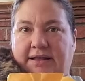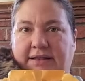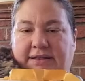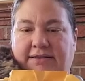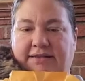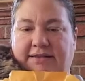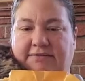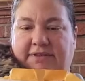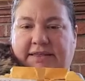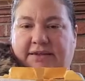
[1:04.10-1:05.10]
this
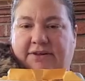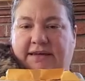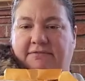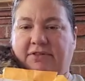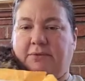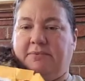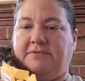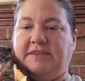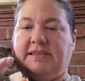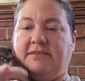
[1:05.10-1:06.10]
lovely little envelope of
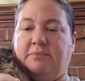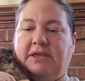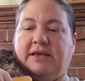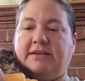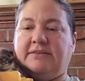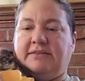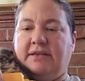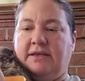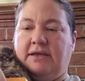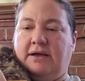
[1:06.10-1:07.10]
seeds because
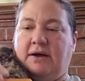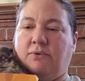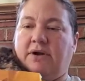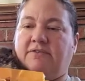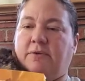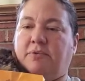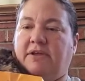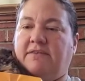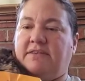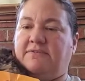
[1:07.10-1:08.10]
on one of her
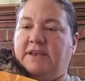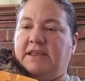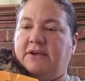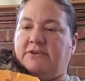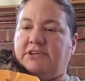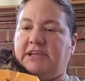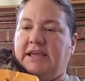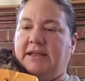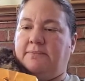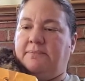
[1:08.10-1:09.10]
previous videos she
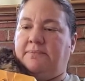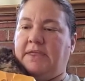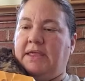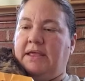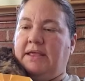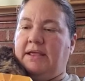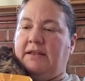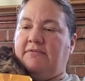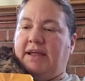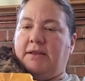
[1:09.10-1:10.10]
had
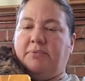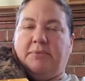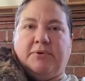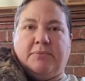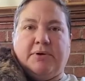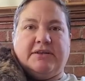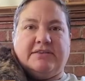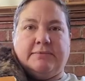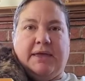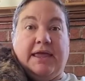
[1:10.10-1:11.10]
invited people to
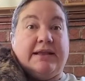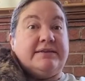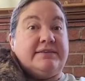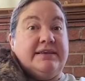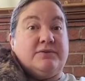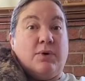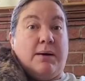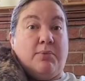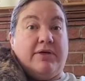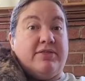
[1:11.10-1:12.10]
participate in a seed
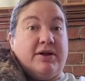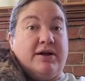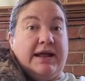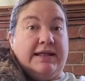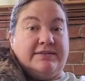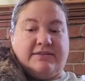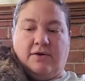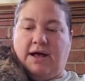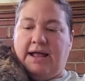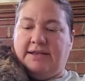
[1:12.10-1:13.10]
swap with her, and so
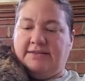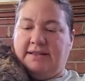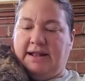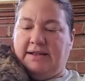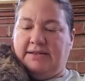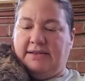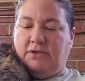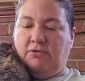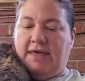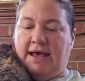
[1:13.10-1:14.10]
I decided to
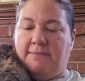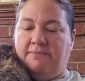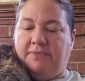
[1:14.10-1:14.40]
do that.